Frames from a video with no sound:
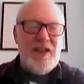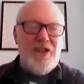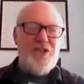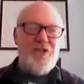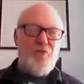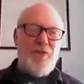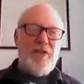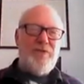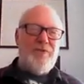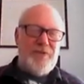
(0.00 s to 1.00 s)
So the
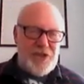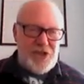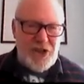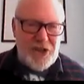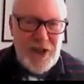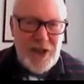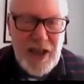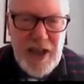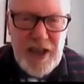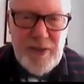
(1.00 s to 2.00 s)
real sun
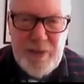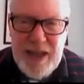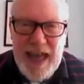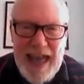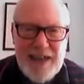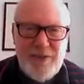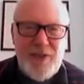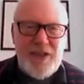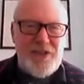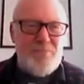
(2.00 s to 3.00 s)
can be ahead of
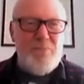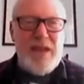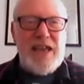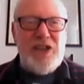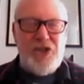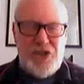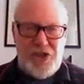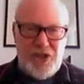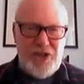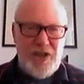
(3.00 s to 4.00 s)
this mean
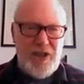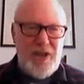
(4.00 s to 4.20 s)
sun